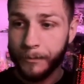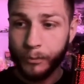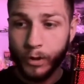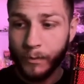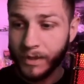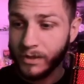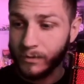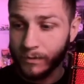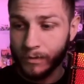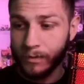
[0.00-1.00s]
They pretty
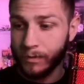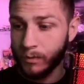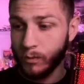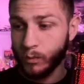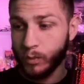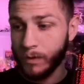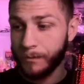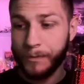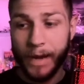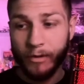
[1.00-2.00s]
much
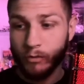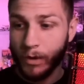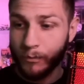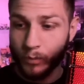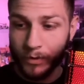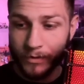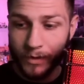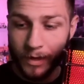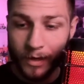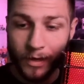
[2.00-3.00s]
went bankrupt with
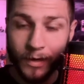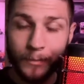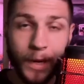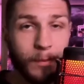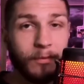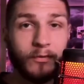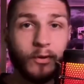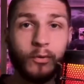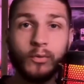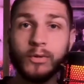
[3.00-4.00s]
the
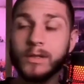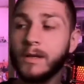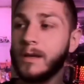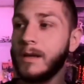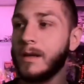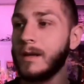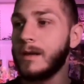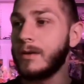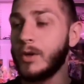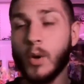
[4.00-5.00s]
pay-per-views.
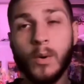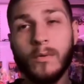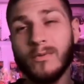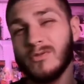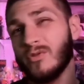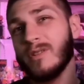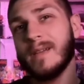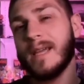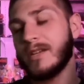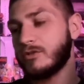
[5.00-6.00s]
No one was
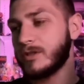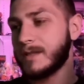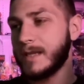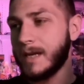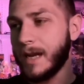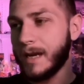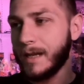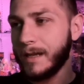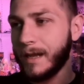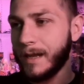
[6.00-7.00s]
really interested
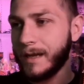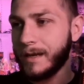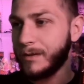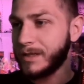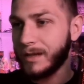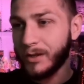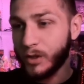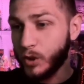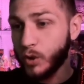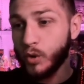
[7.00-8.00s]
in it, and it was a
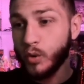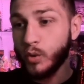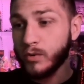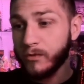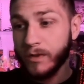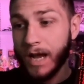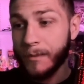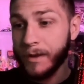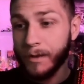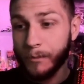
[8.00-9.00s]
huge
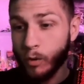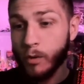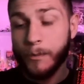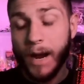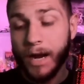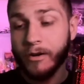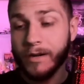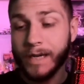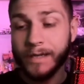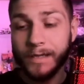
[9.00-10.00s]
flop. More
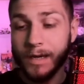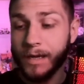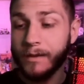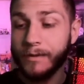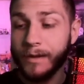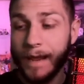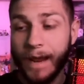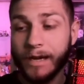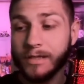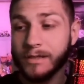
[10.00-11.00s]
pirating done than
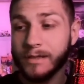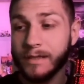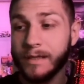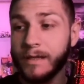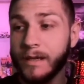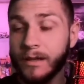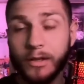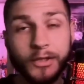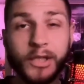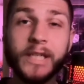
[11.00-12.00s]
actually
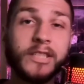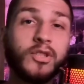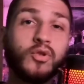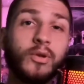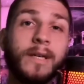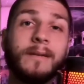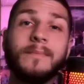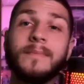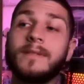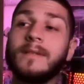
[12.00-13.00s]
legit
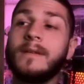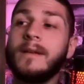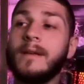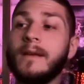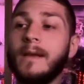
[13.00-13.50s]
streams.